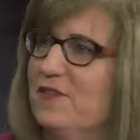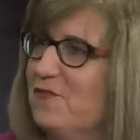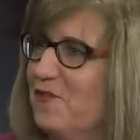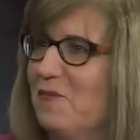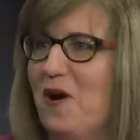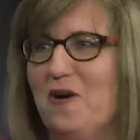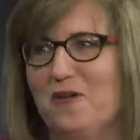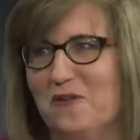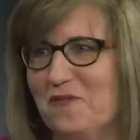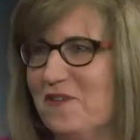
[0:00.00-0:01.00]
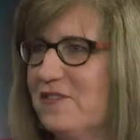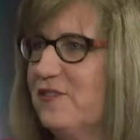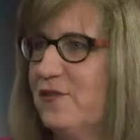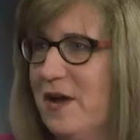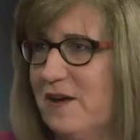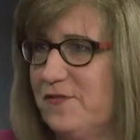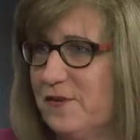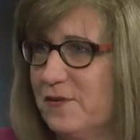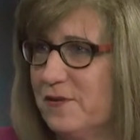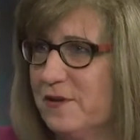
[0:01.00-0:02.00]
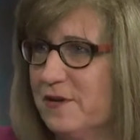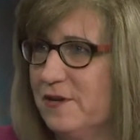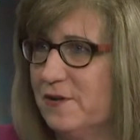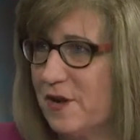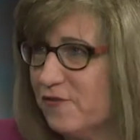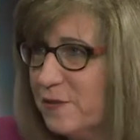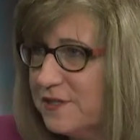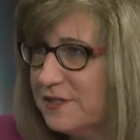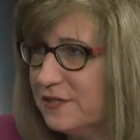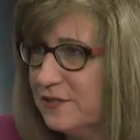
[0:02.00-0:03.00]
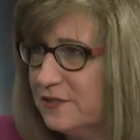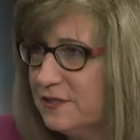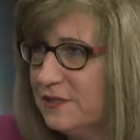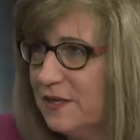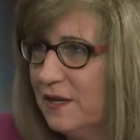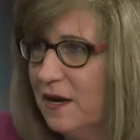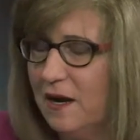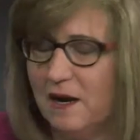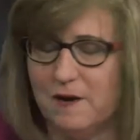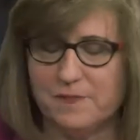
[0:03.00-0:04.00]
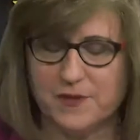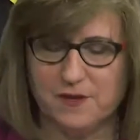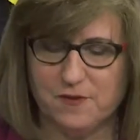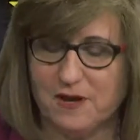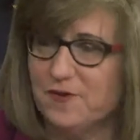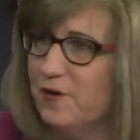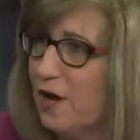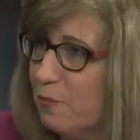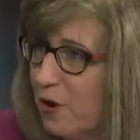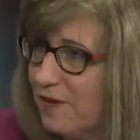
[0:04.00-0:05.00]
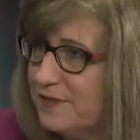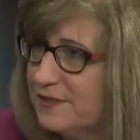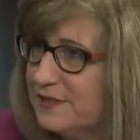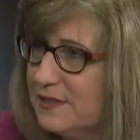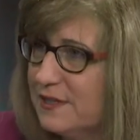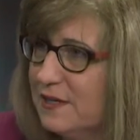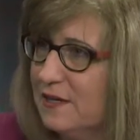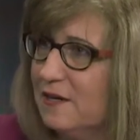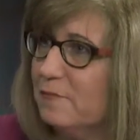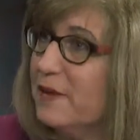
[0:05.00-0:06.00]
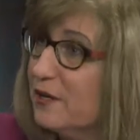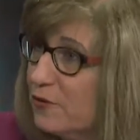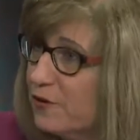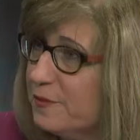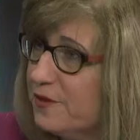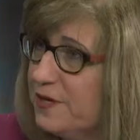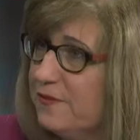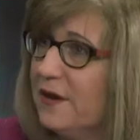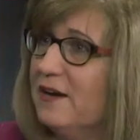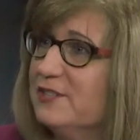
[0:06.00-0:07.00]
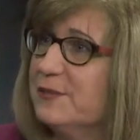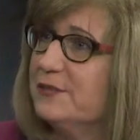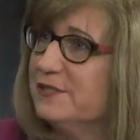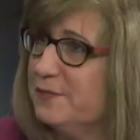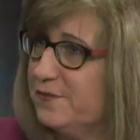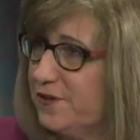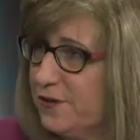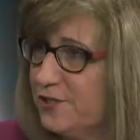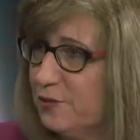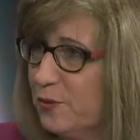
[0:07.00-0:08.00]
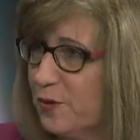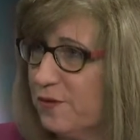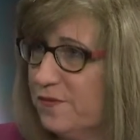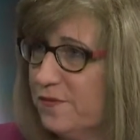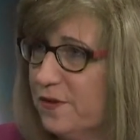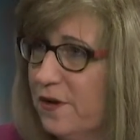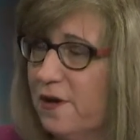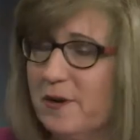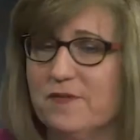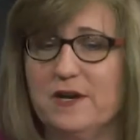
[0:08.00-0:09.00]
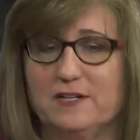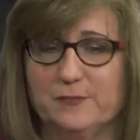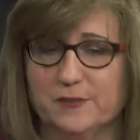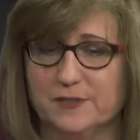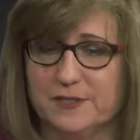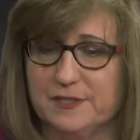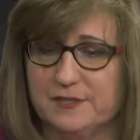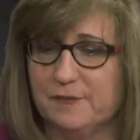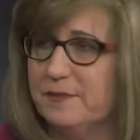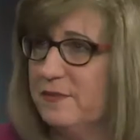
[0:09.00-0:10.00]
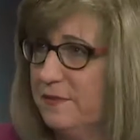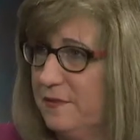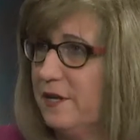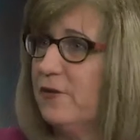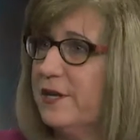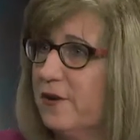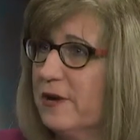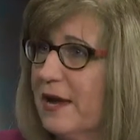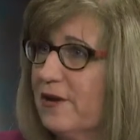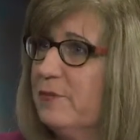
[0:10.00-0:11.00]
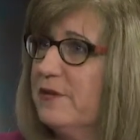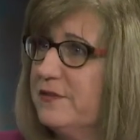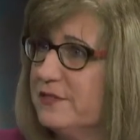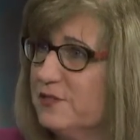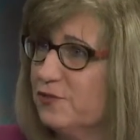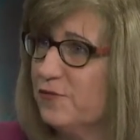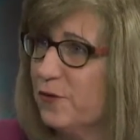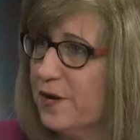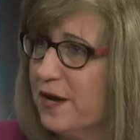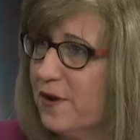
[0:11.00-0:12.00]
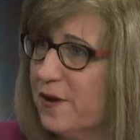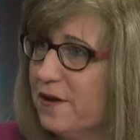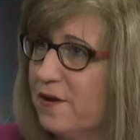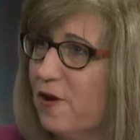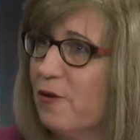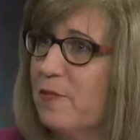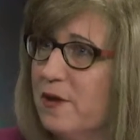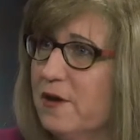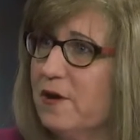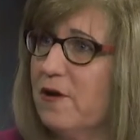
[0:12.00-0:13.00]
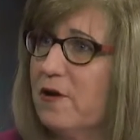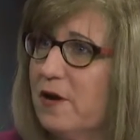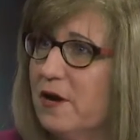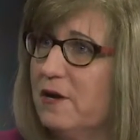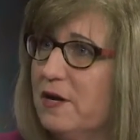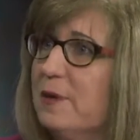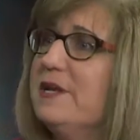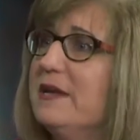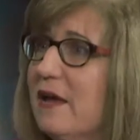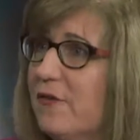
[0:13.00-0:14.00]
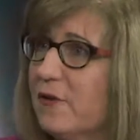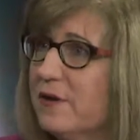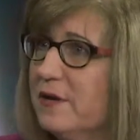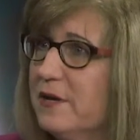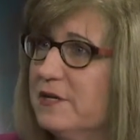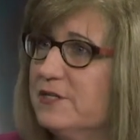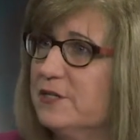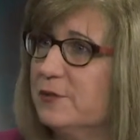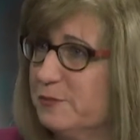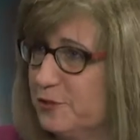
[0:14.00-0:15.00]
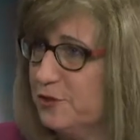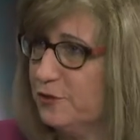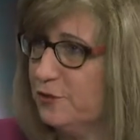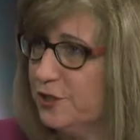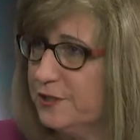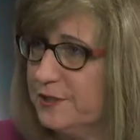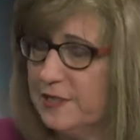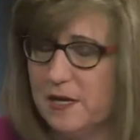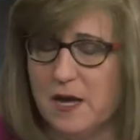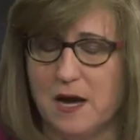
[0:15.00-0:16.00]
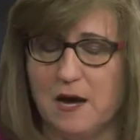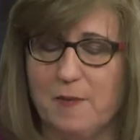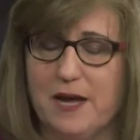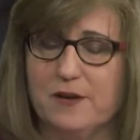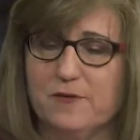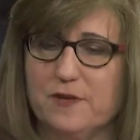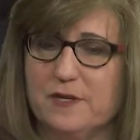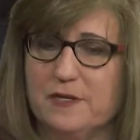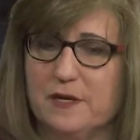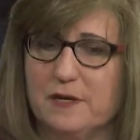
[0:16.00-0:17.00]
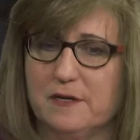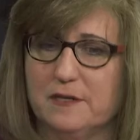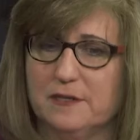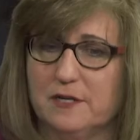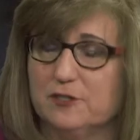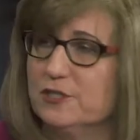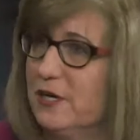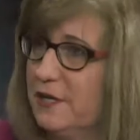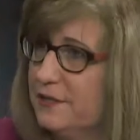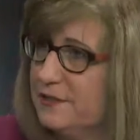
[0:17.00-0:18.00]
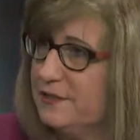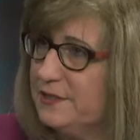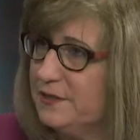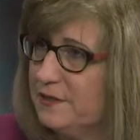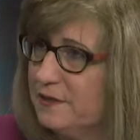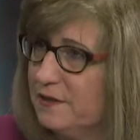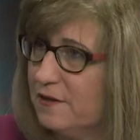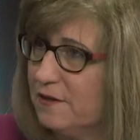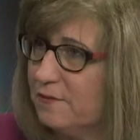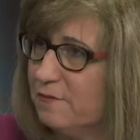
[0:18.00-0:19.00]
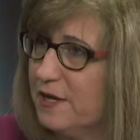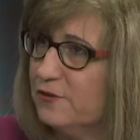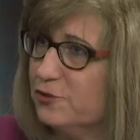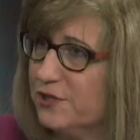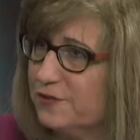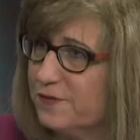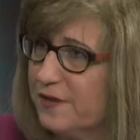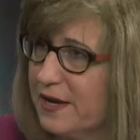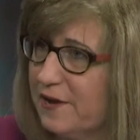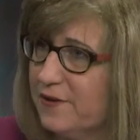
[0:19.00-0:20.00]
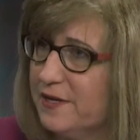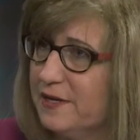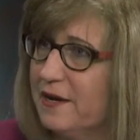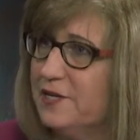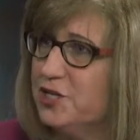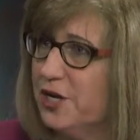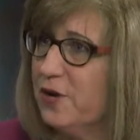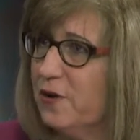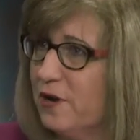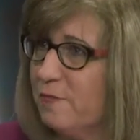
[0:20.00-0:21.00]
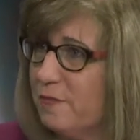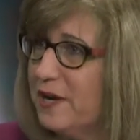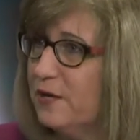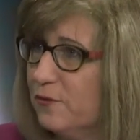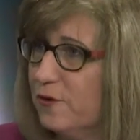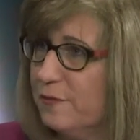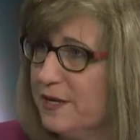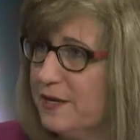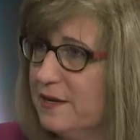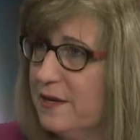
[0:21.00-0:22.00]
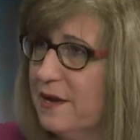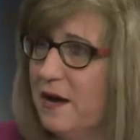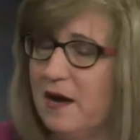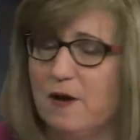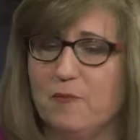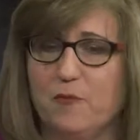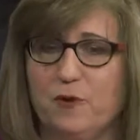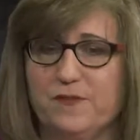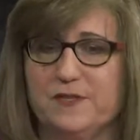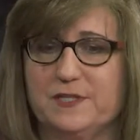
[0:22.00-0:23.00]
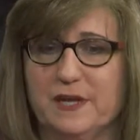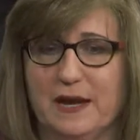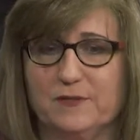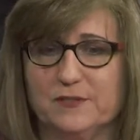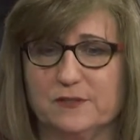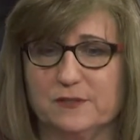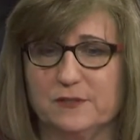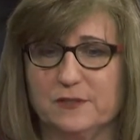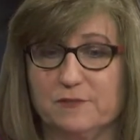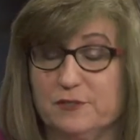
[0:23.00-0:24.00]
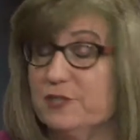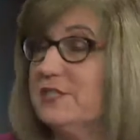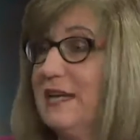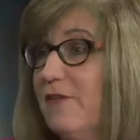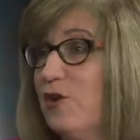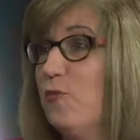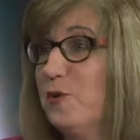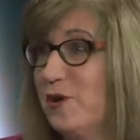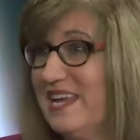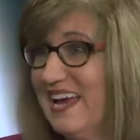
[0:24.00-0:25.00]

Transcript: they're from all over. So you have your your government sectors, um, you have your nonprofits, uh, medical community. The hospitals have been very supportive. Yeah. Um, every hospital system, not only in our county but in the Central Florida area, are are uh, coming together uh -huh. to come up with solutions. Um, I know that uh, Dr. Todd Husty our medical director for the county and I right. chair a medical committee yeah. um, with this council, which is now the opioid